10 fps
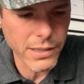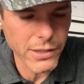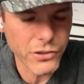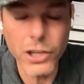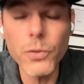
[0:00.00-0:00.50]

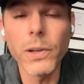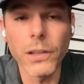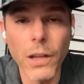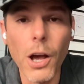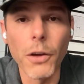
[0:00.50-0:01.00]

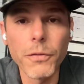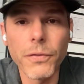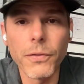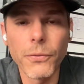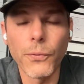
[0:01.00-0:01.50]
genuine
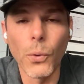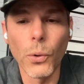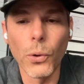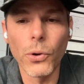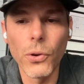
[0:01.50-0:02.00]
love
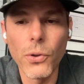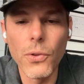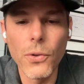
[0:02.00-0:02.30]
for